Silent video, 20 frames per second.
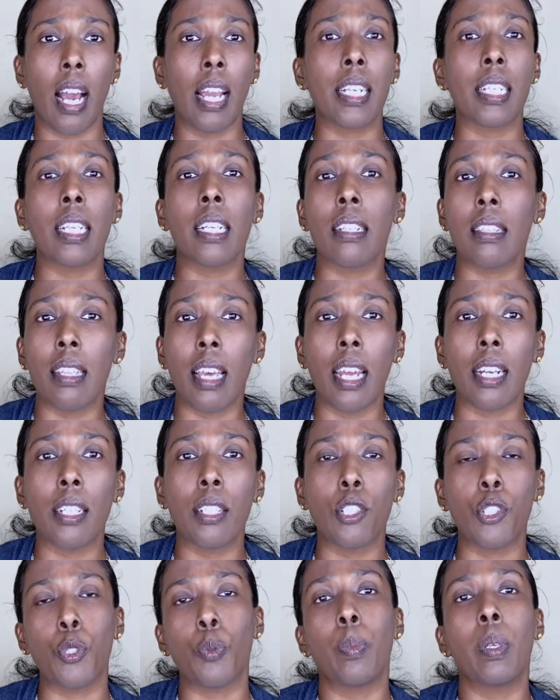I did
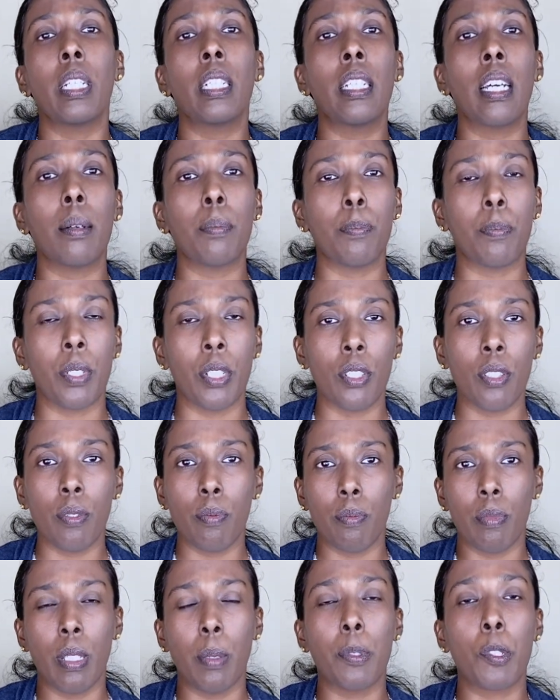that to build up
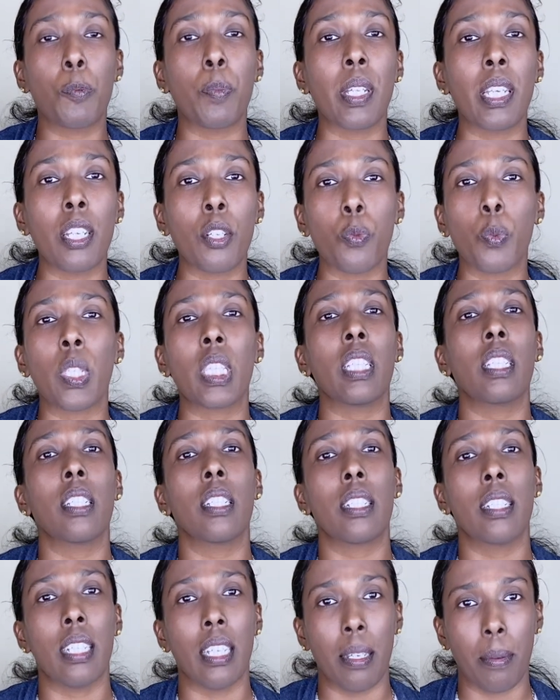the spirit within
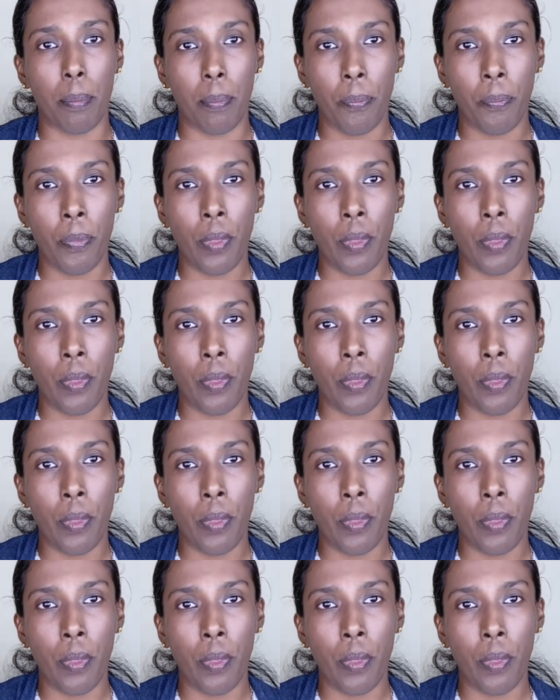the team,